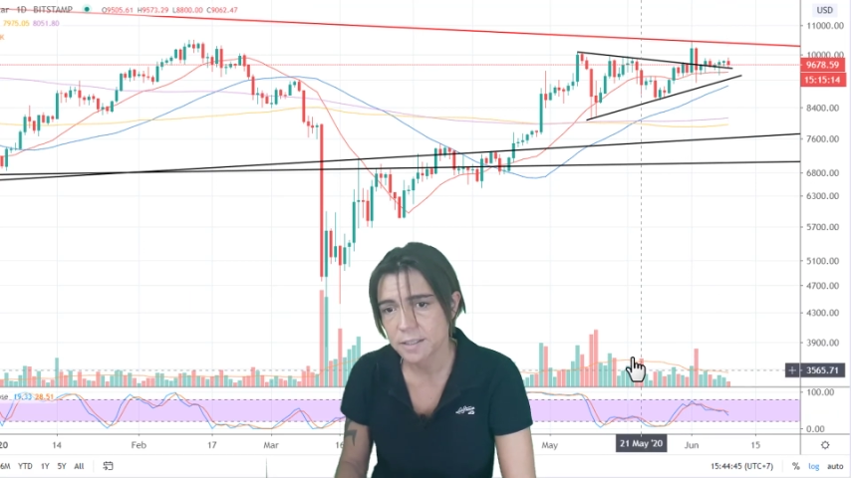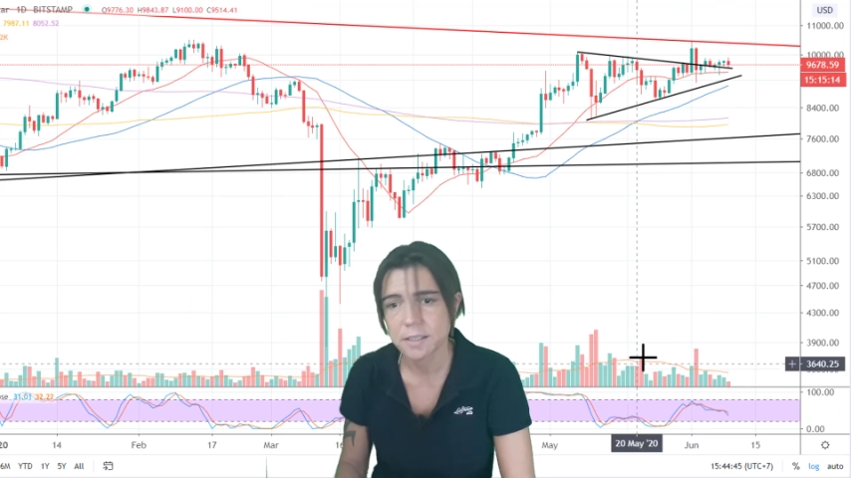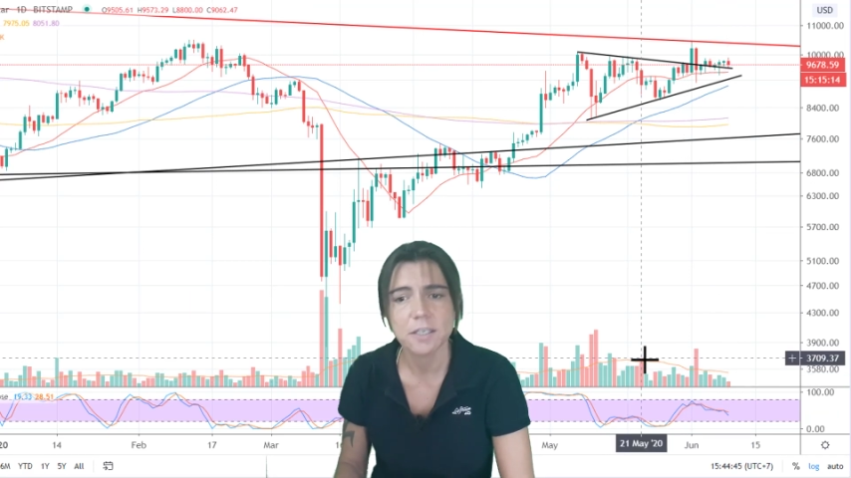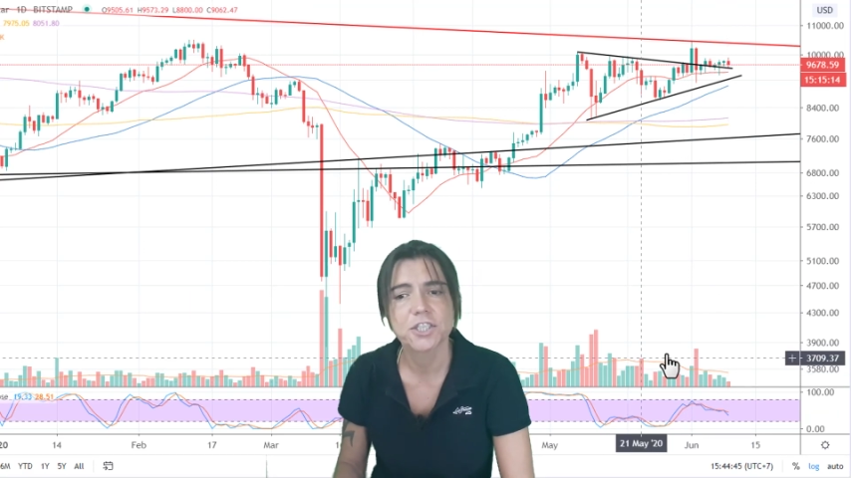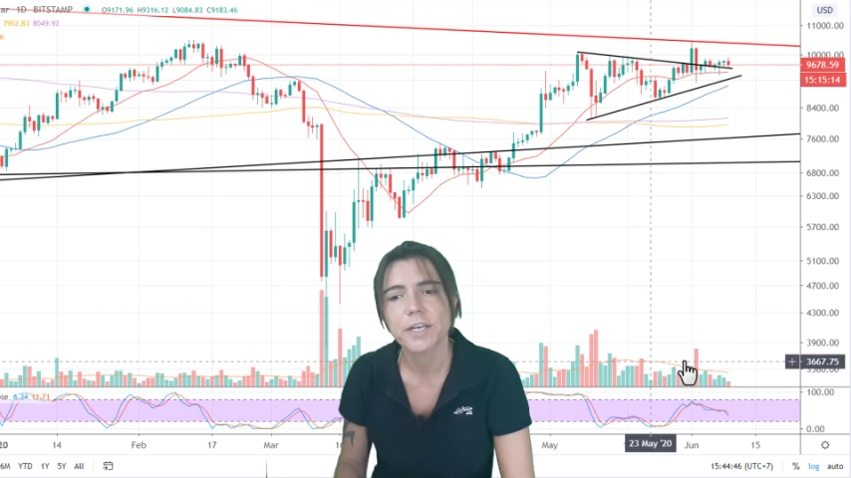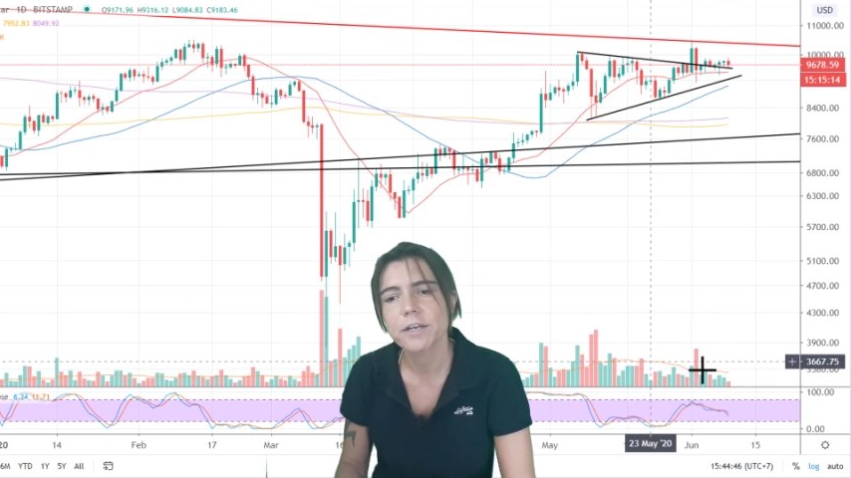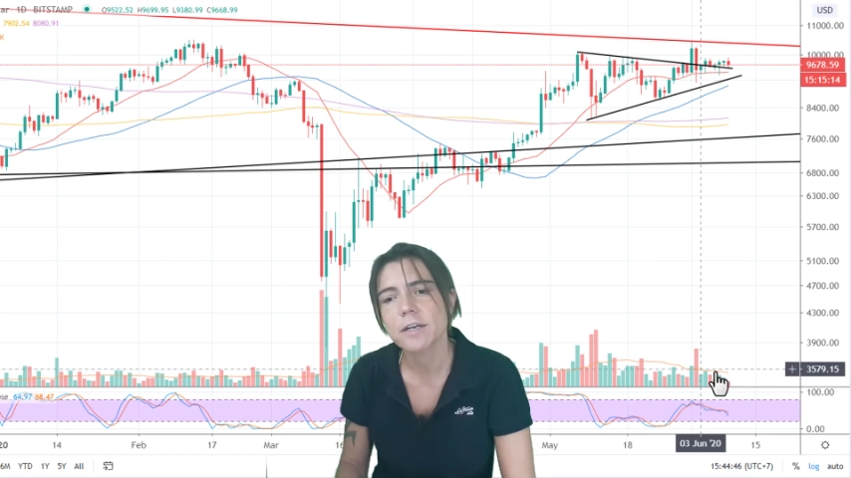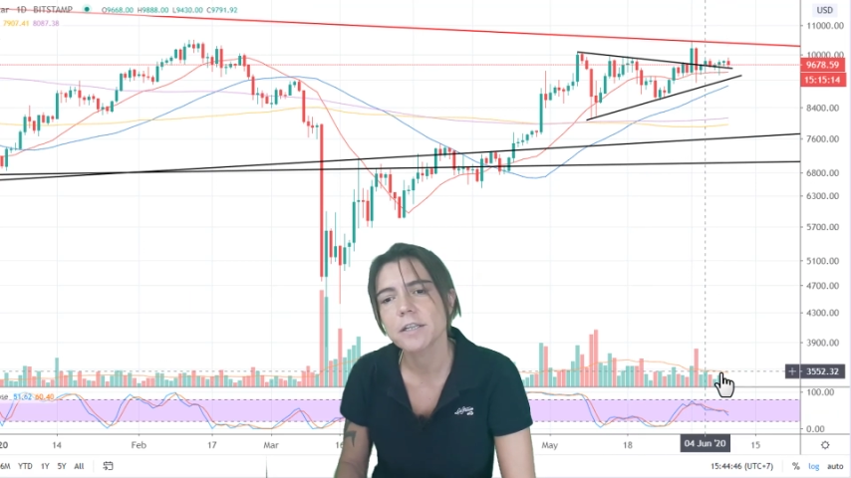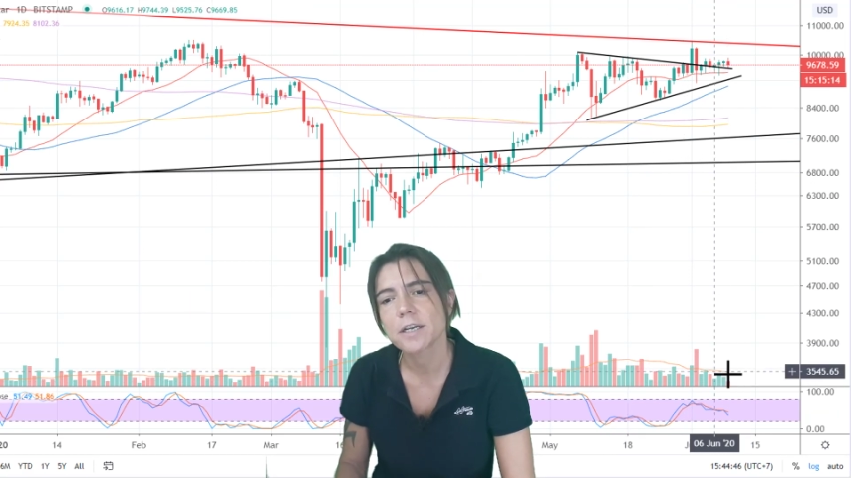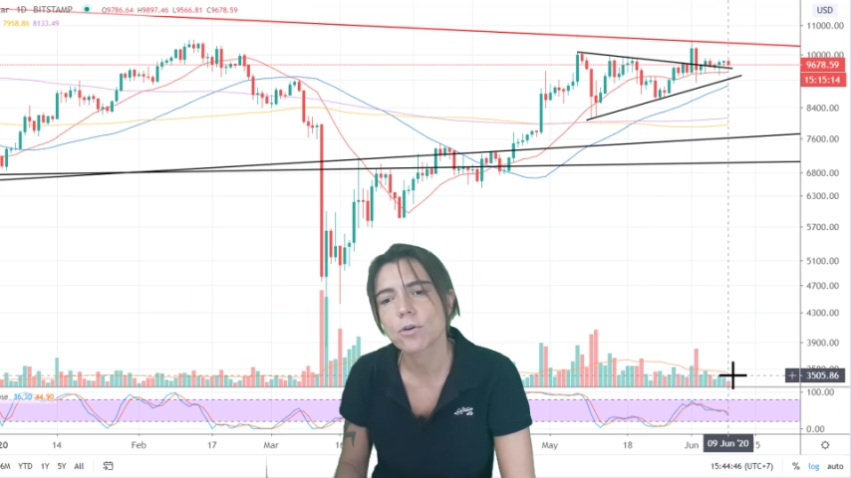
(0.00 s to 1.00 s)
still
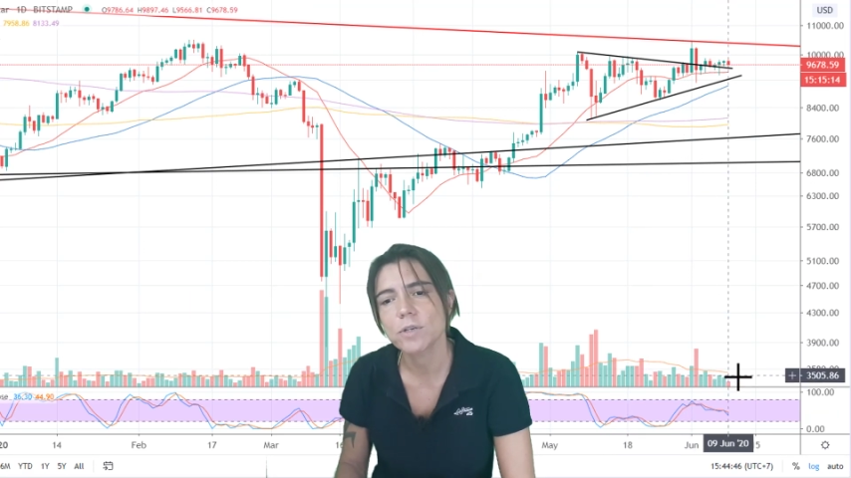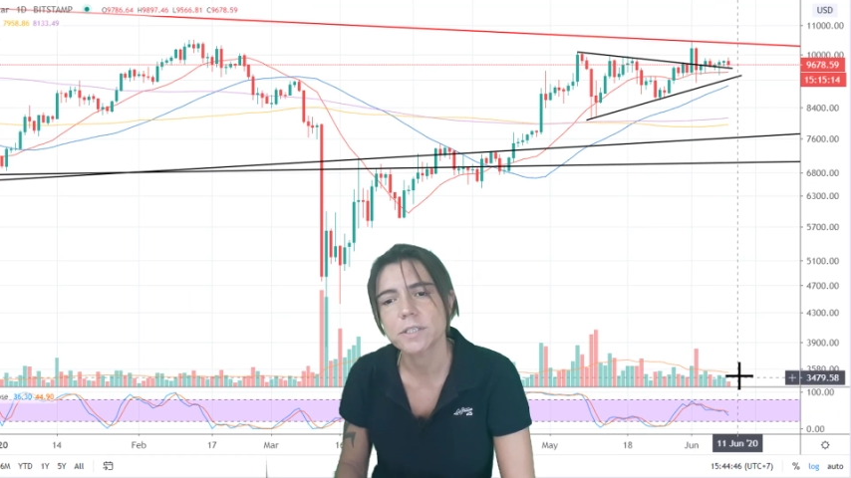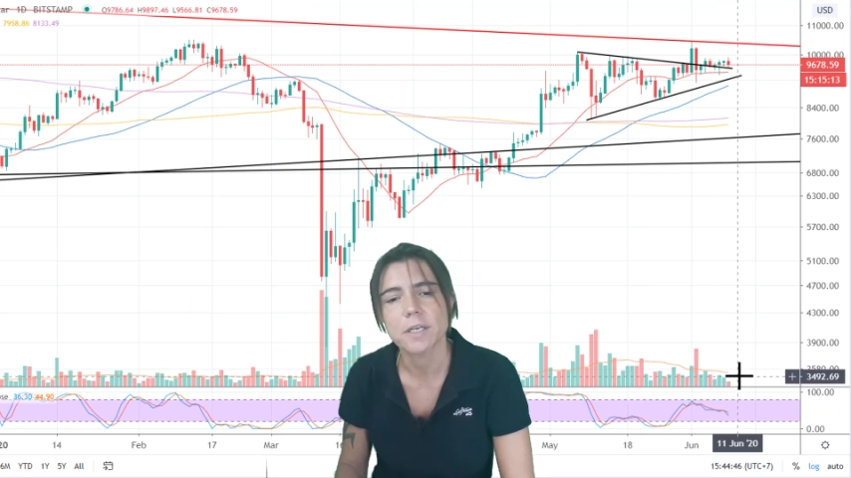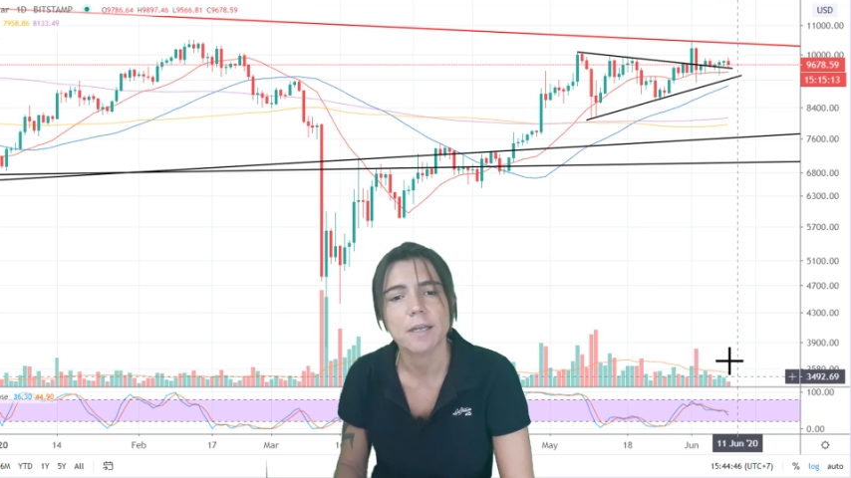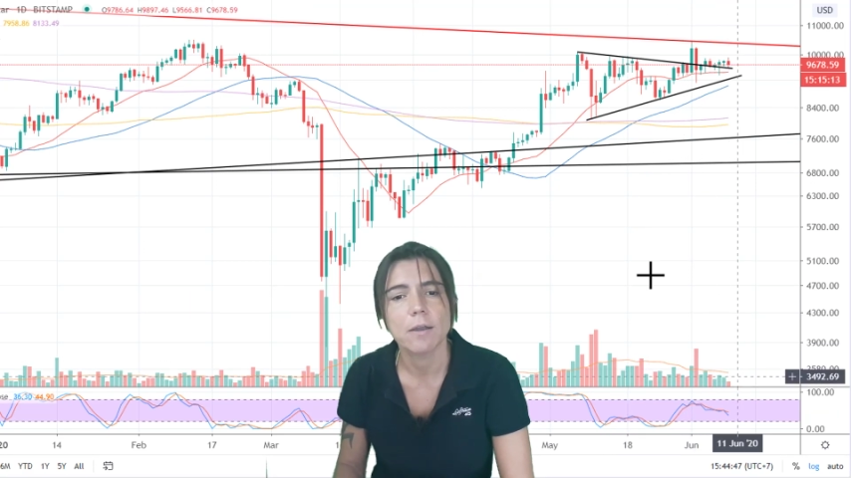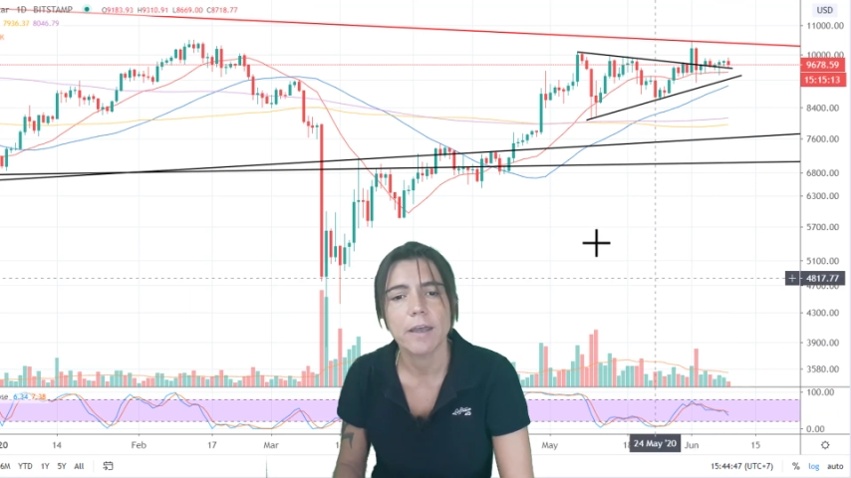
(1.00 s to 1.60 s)
generally decreasing,